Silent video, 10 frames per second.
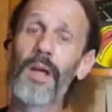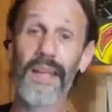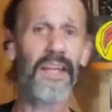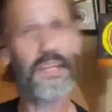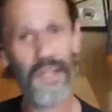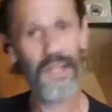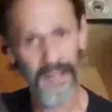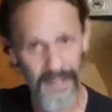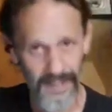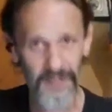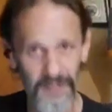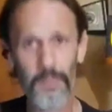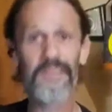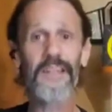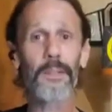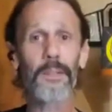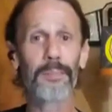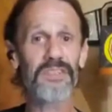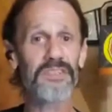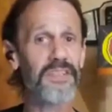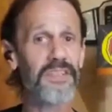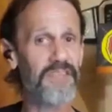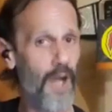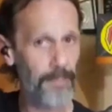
He is within the business